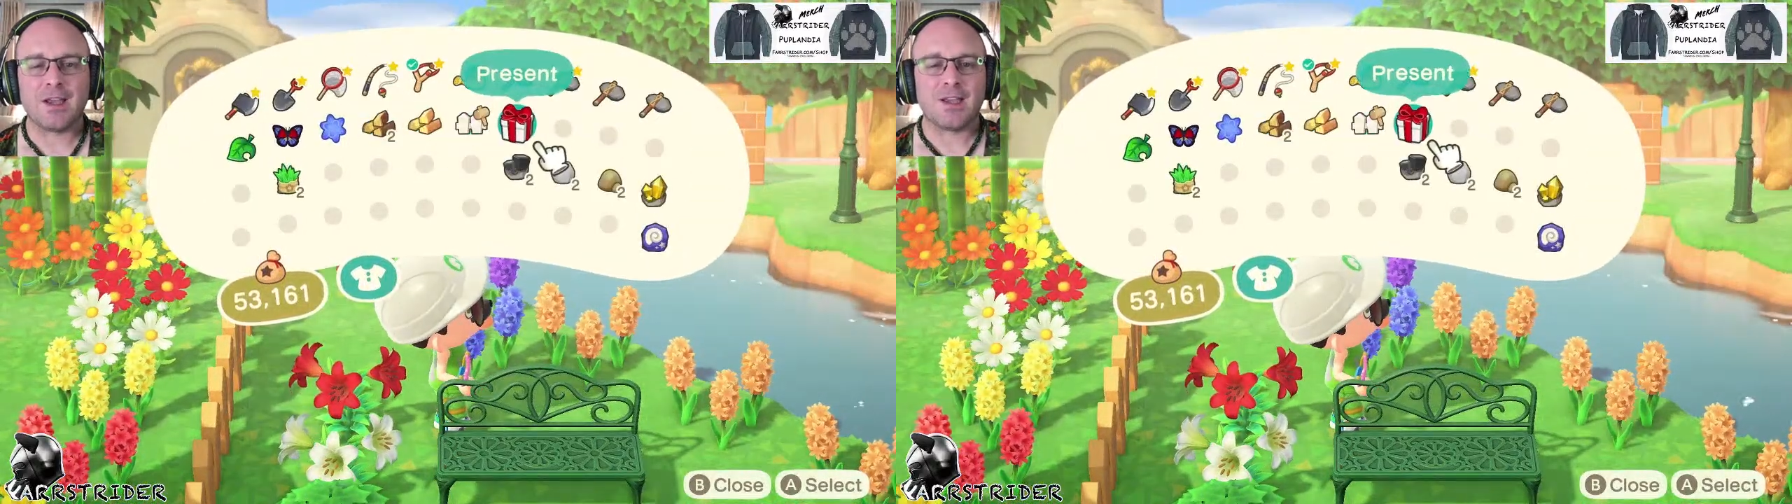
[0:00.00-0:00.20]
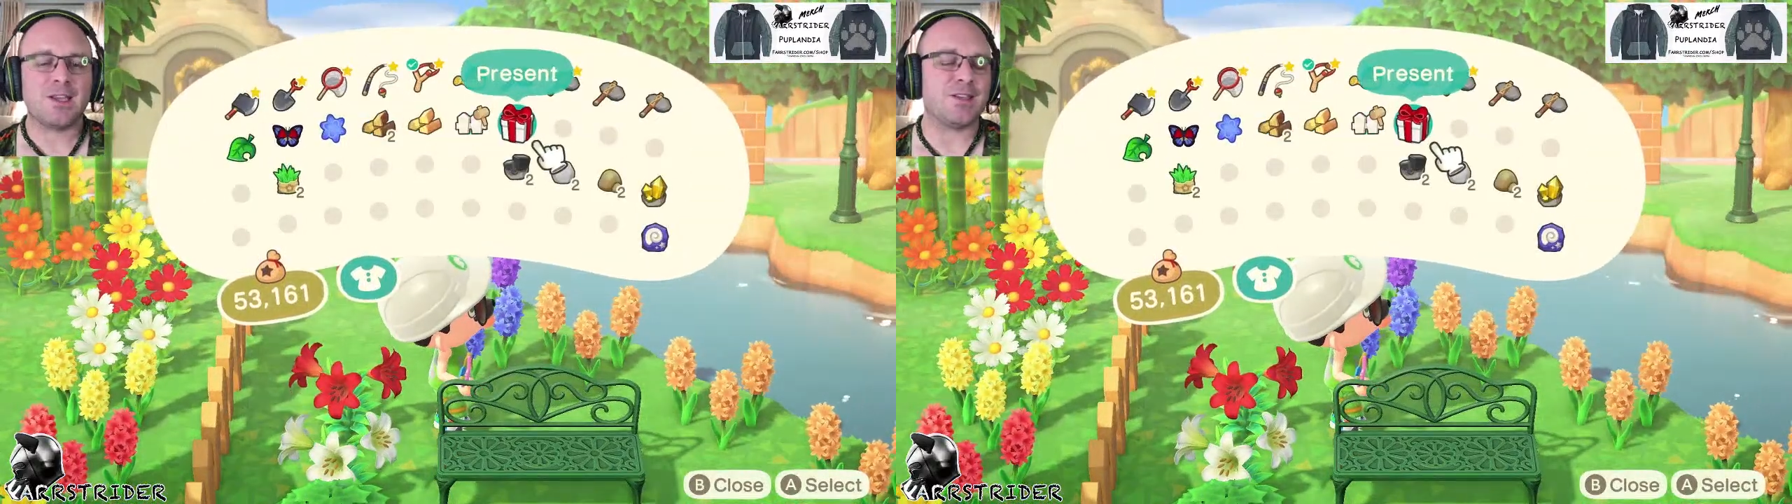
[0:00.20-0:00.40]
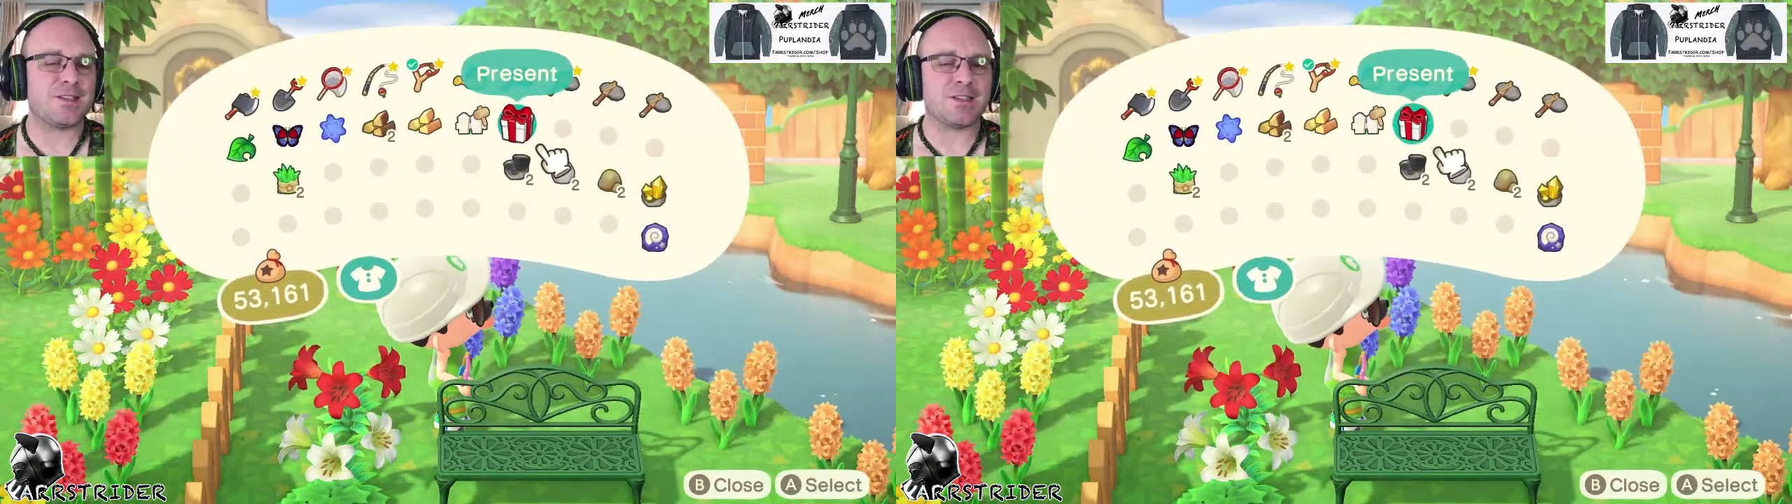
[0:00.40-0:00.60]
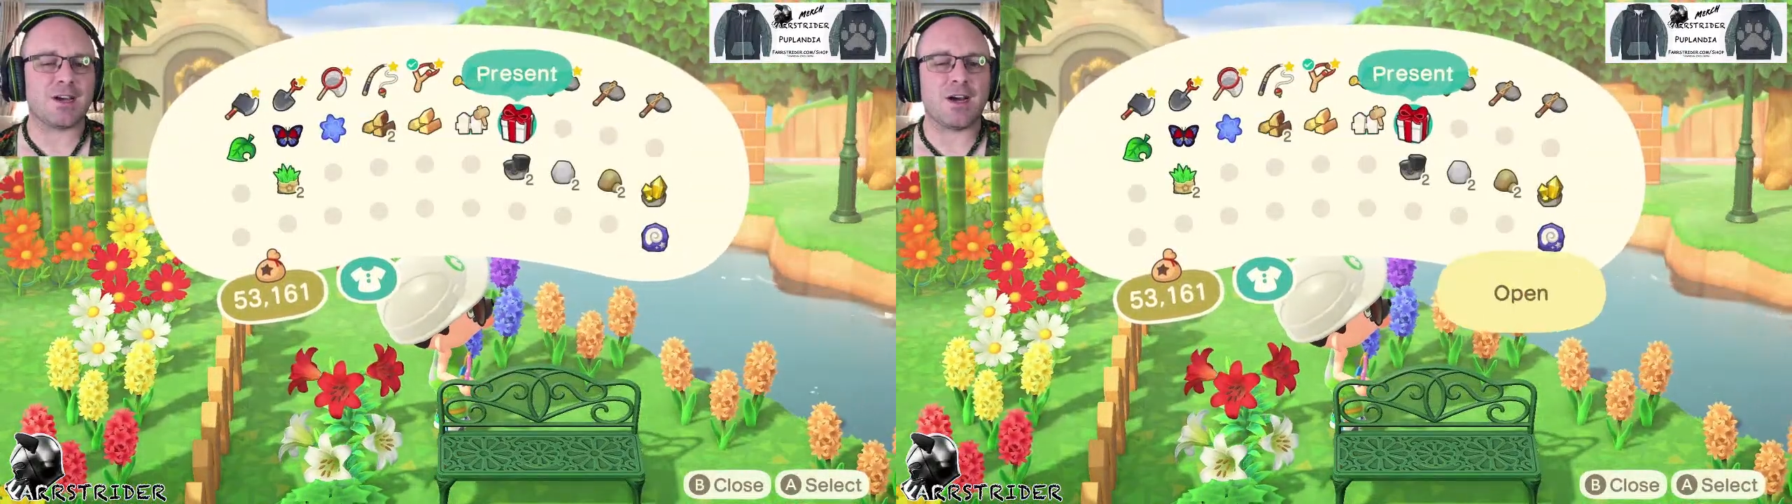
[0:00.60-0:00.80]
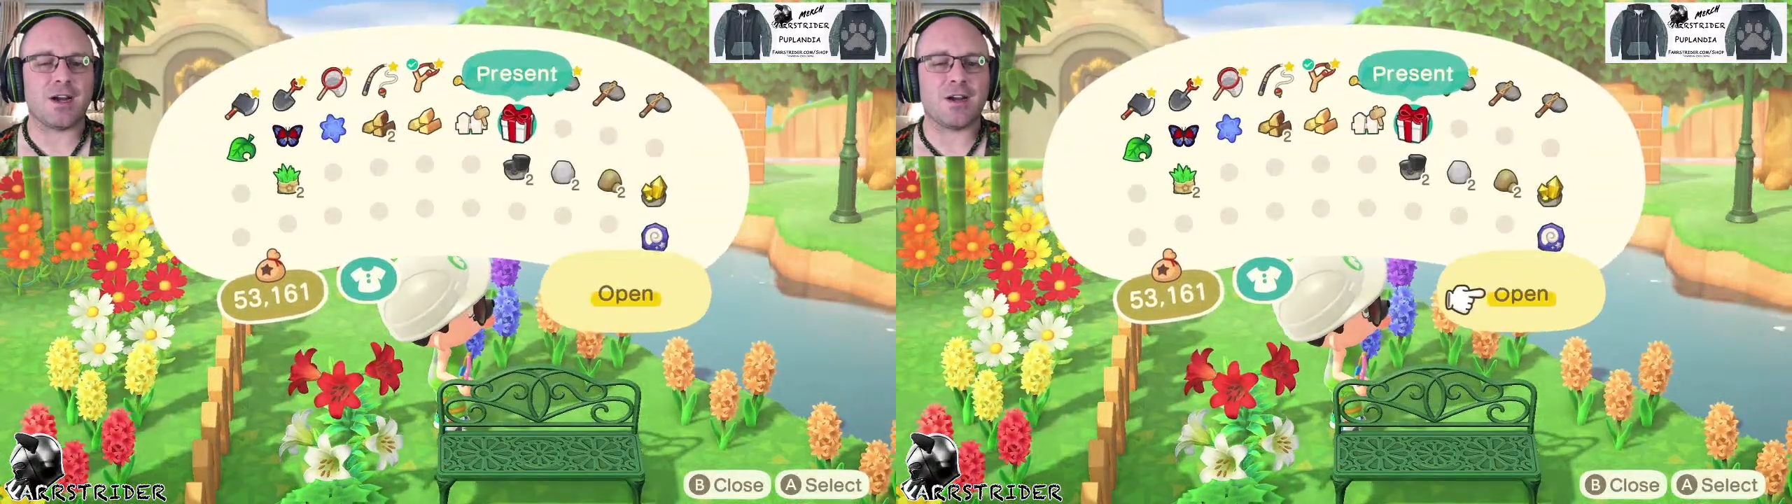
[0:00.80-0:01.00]
Is it the
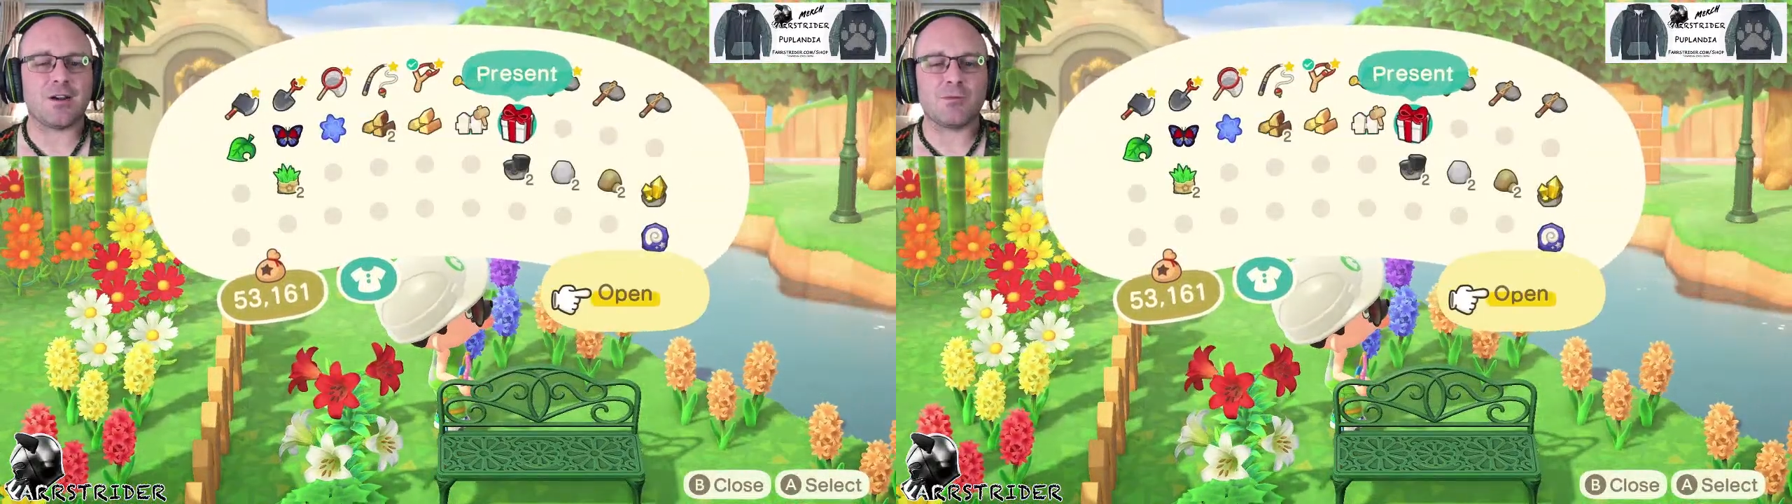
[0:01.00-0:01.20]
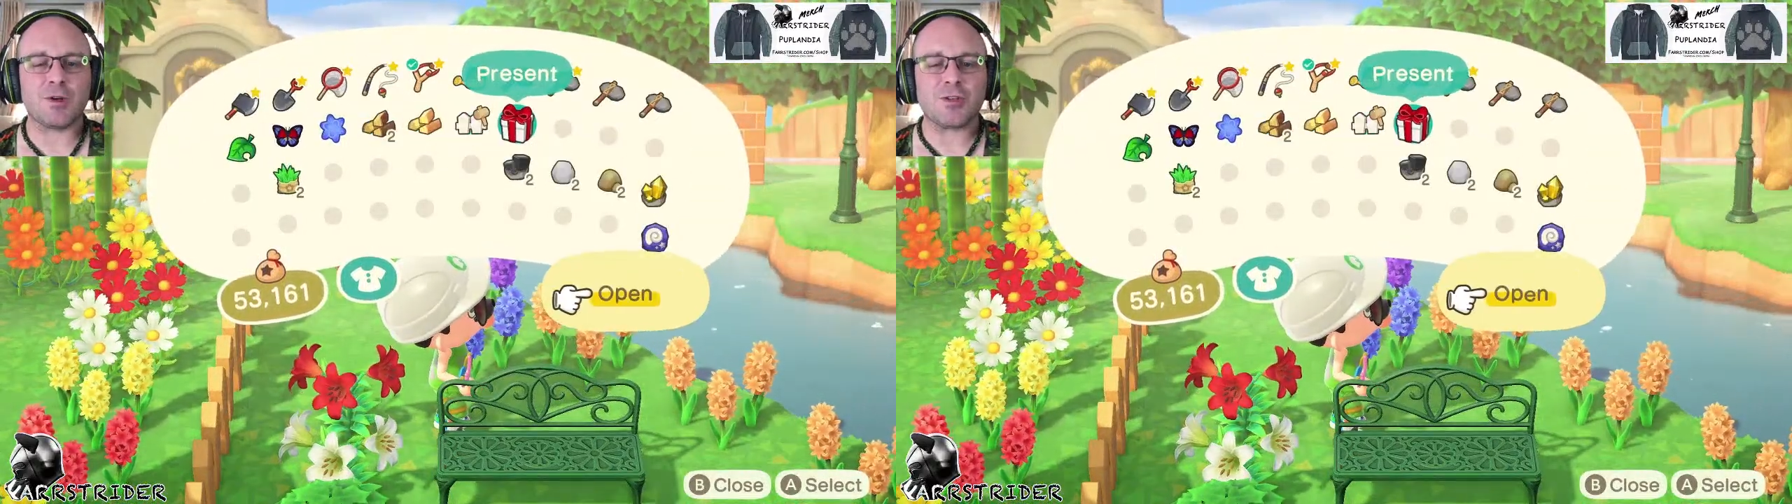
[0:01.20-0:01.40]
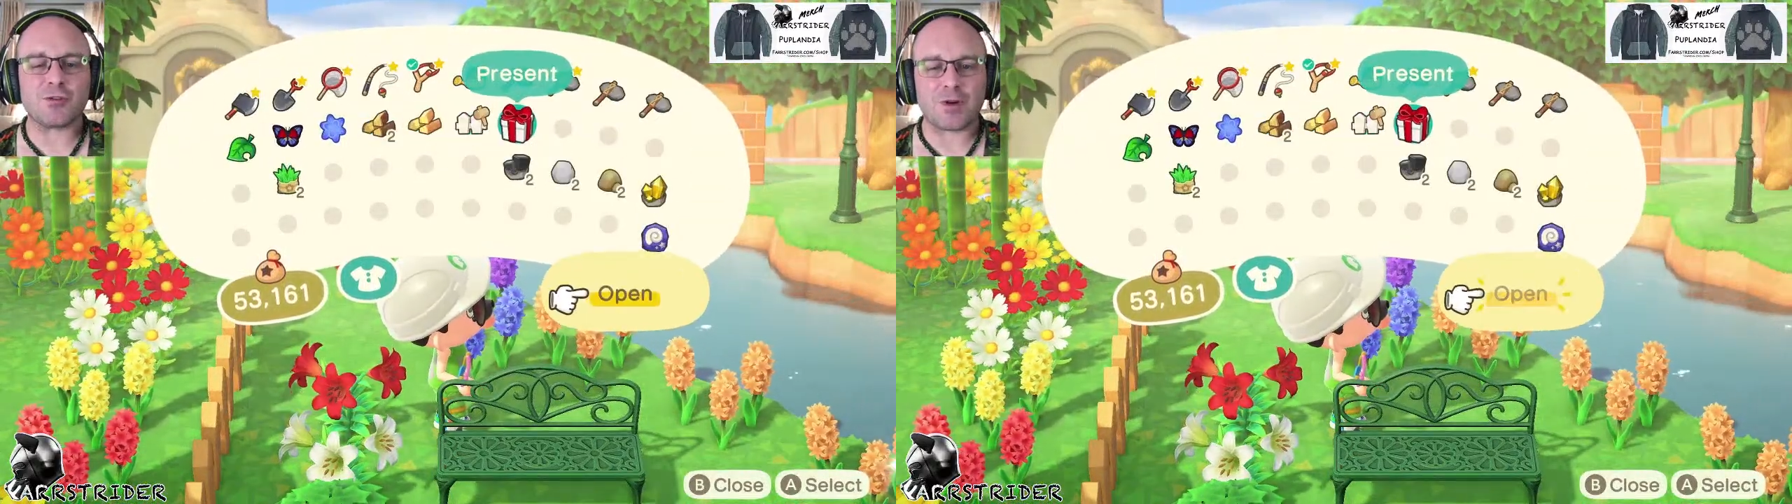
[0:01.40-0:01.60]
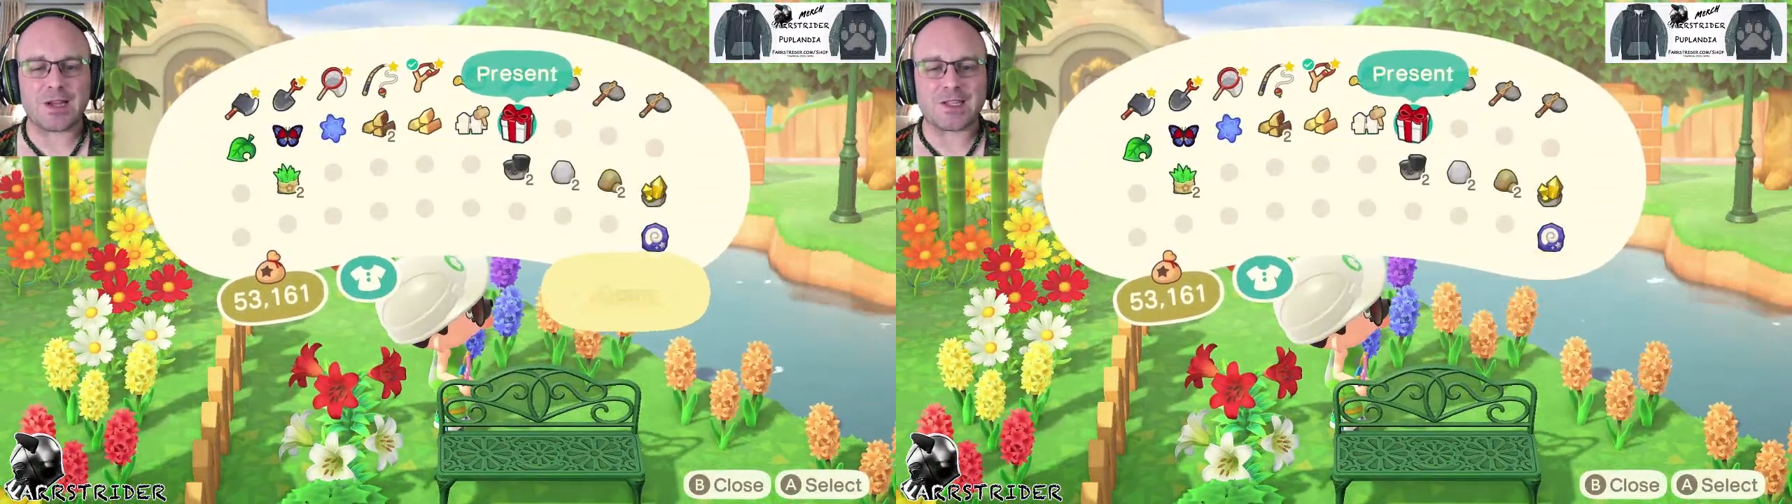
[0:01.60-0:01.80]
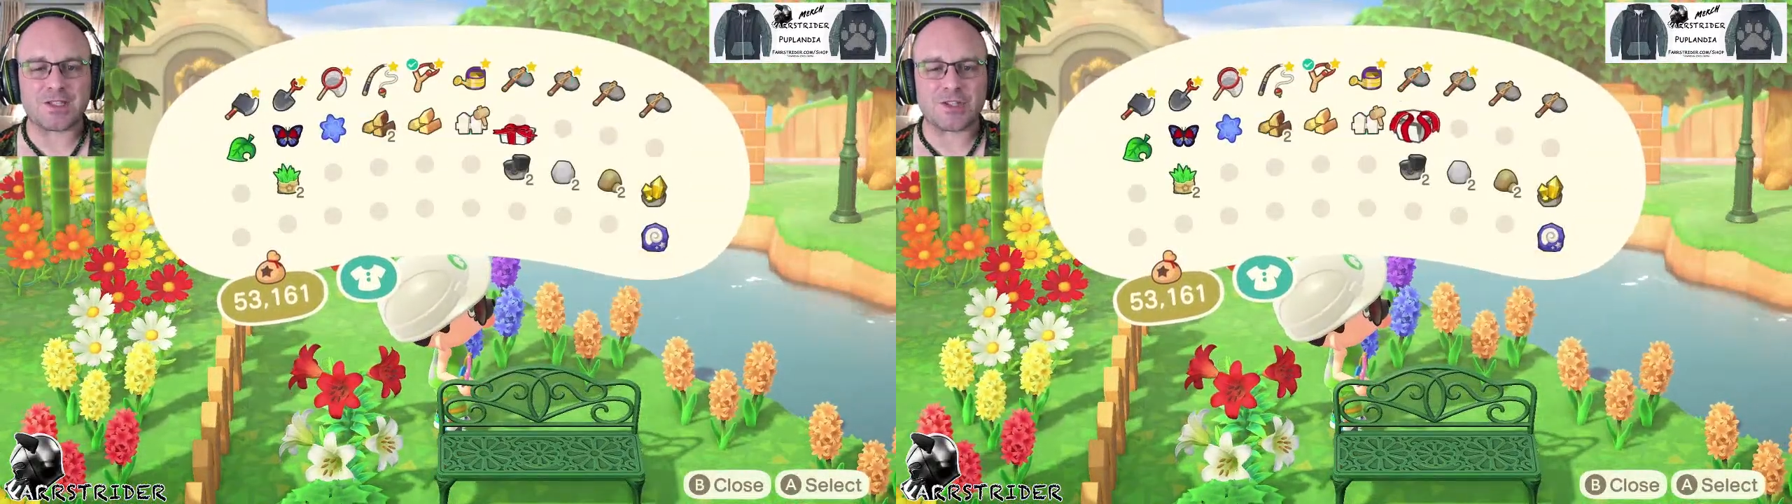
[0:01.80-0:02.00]
ironwood dresser?